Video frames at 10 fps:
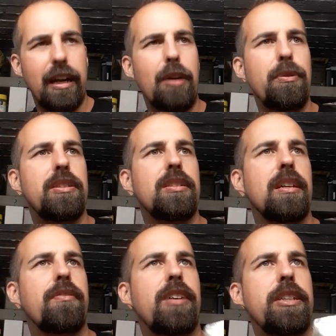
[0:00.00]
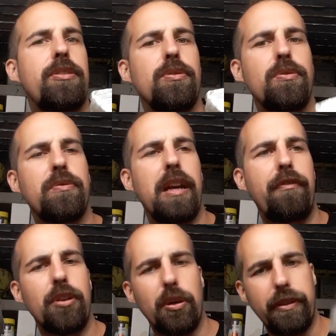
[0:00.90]
I would advise to,
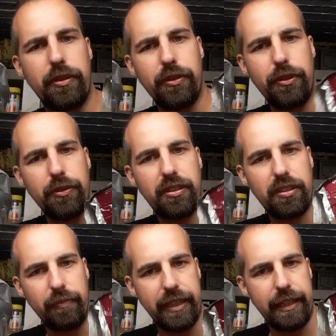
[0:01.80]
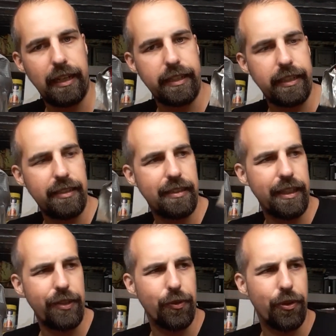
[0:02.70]
if you're going to use something like this
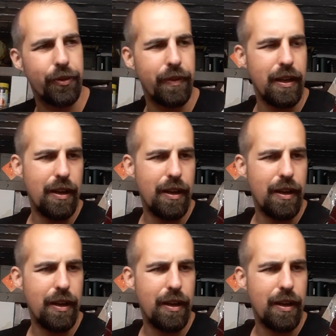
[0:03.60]
in your